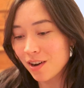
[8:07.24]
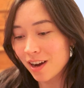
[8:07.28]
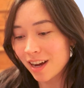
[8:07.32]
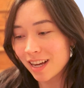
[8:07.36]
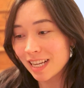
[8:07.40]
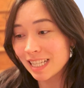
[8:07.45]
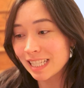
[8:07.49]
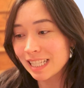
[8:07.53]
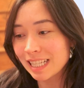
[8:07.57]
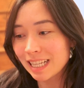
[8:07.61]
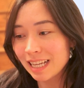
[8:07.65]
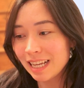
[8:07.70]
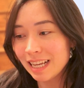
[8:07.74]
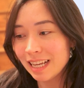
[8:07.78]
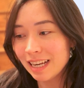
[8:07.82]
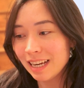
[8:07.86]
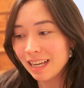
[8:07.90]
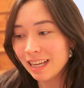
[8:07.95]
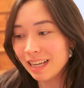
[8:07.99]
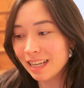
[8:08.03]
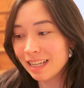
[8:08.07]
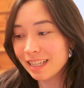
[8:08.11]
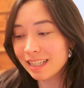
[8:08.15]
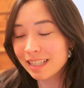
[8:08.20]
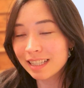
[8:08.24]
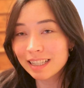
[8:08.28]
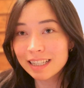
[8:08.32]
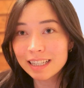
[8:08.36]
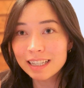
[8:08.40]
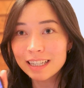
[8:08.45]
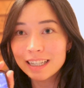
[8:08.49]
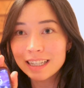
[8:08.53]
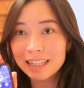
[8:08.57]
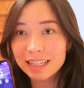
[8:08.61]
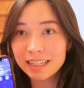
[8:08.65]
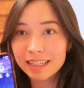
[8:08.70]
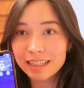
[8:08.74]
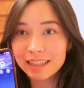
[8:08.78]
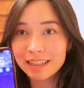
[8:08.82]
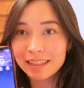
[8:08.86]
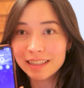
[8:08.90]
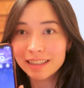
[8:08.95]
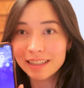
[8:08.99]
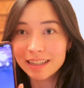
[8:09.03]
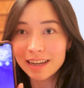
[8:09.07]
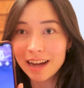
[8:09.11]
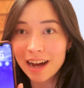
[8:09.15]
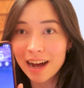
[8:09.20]
guys, it is
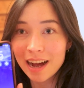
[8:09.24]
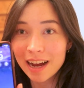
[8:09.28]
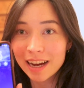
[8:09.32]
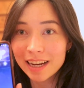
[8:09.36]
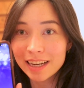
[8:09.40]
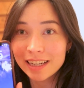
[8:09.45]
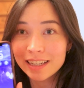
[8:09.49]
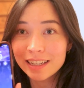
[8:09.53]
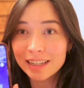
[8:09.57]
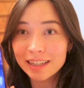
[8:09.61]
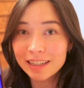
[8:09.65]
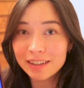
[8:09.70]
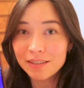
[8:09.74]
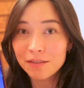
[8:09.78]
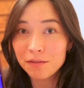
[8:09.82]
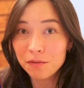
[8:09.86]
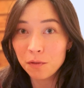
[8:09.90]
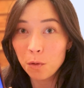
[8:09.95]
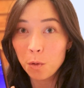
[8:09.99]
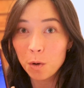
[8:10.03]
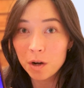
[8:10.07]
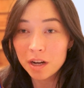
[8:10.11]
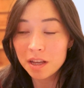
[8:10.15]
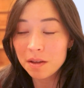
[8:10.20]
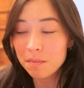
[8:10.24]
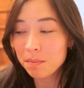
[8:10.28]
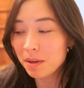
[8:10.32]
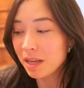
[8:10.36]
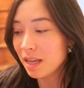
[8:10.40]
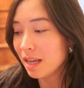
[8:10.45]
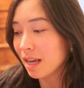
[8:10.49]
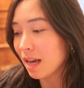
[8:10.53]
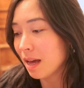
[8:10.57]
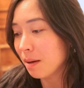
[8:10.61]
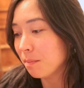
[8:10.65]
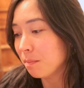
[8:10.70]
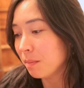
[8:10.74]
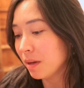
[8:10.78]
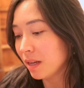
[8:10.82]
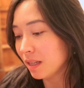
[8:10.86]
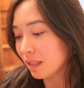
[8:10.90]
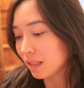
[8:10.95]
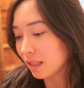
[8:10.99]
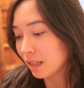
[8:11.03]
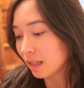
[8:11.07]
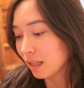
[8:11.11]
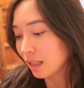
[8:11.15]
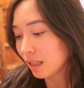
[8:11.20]
9:40 p.m.
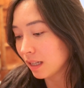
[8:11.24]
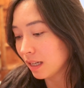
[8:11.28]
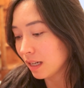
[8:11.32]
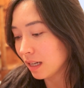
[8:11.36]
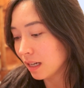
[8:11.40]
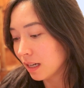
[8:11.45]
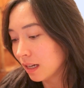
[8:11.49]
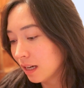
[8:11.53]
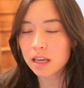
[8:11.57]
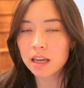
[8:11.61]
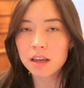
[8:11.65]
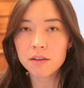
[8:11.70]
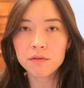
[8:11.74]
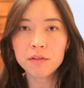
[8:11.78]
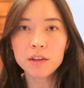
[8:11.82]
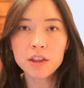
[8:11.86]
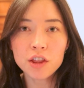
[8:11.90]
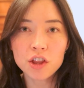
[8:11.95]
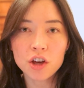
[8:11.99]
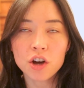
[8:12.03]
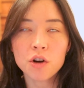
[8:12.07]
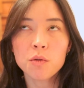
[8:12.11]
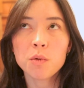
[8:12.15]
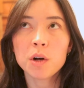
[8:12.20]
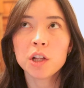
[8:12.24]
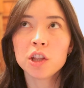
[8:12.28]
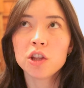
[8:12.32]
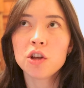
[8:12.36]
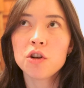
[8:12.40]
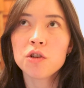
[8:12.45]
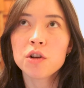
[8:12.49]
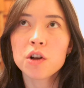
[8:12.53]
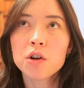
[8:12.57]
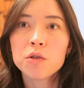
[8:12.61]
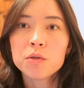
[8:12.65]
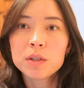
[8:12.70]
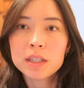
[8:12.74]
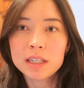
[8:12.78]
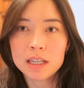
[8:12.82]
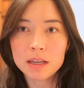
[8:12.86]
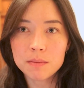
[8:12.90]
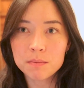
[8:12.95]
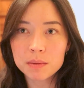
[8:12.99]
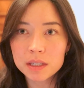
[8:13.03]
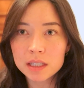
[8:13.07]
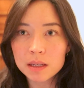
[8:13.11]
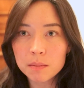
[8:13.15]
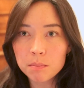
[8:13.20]
basically. Even though a logo
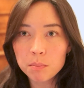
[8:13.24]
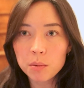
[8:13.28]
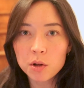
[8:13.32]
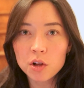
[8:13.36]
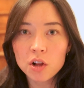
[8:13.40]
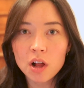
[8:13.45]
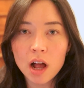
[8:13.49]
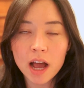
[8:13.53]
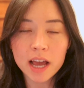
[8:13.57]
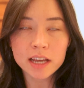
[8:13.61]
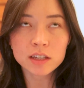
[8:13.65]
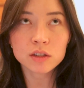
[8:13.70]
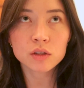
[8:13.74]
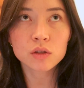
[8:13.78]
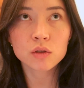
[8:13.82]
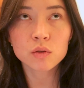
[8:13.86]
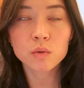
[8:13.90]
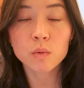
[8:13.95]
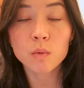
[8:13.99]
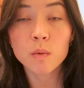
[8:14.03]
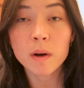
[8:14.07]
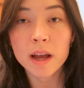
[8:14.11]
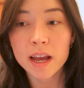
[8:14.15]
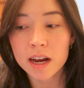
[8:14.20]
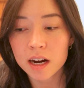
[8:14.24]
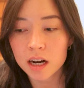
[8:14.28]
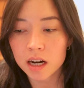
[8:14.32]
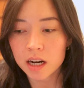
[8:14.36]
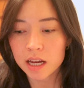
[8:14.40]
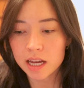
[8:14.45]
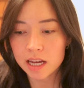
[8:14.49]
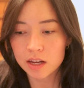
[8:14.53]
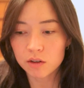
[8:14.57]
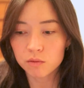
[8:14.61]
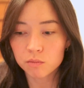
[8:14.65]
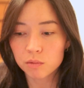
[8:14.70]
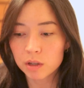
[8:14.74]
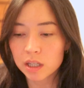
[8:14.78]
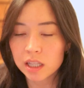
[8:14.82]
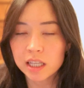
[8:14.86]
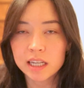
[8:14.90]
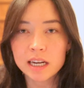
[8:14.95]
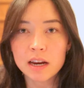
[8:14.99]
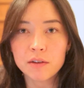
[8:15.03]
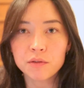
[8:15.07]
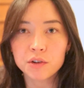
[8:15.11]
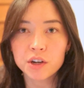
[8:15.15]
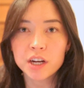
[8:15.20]
seems simple, I swear it really
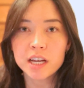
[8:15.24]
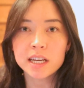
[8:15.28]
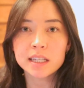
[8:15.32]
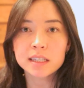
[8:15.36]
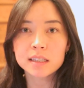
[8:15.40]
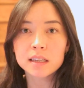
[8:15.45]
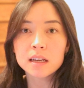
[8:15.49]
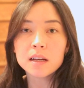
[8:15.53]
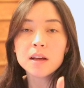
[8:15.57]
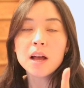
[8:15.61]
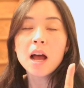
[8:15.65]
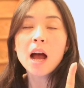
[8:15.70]
never is.